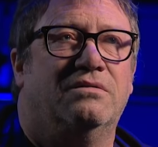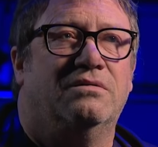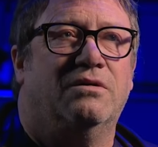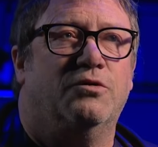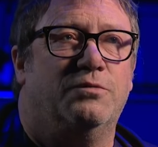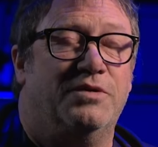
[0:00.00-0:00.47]

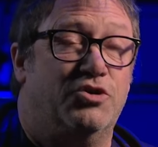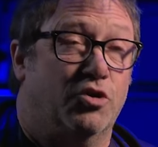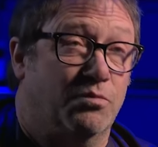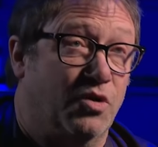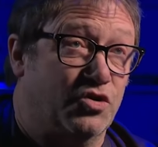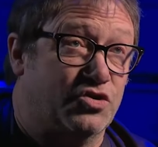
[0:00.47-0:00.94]
I want to be
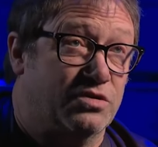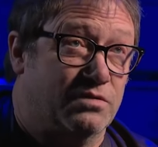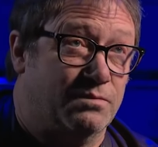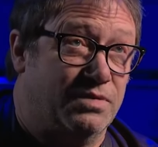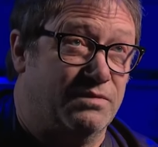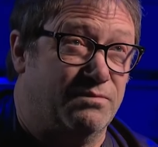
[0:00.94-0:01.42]
John
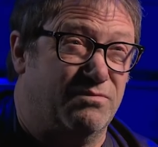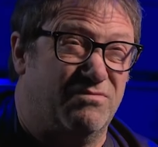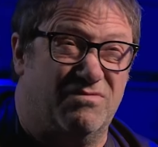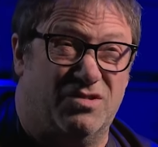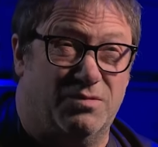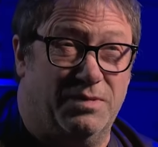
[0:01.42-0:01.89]
Motson, but
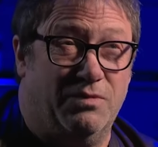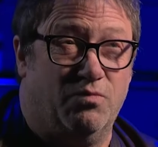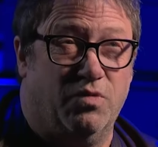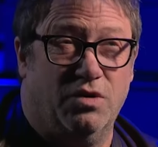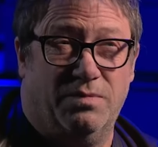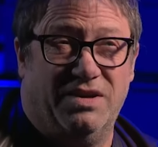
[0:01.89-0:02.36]
to be
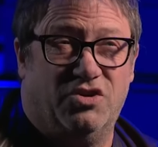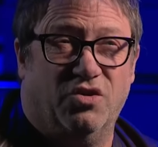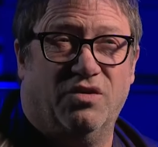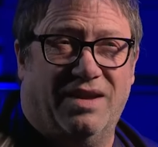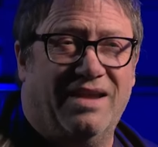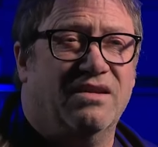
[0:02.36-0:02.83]
want to be
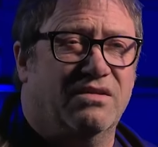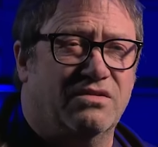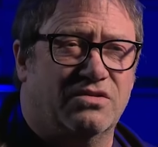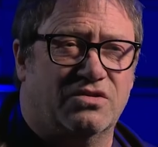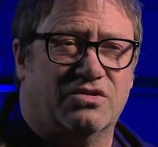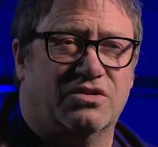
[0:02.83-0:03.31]
John Lennon
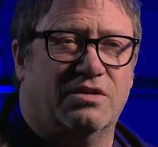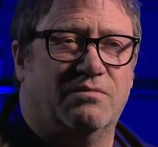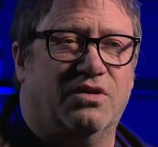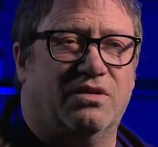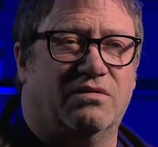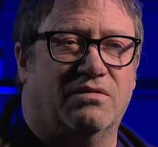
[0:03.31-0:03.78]
just
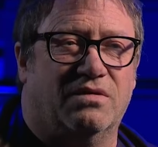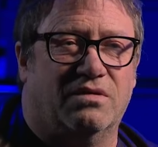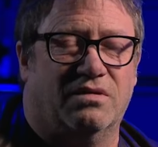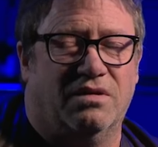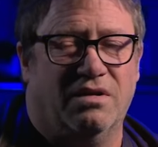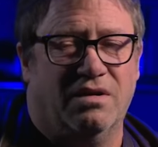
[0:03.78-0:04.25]
seemed like
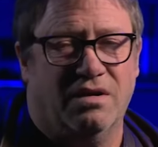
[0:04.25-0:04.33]
a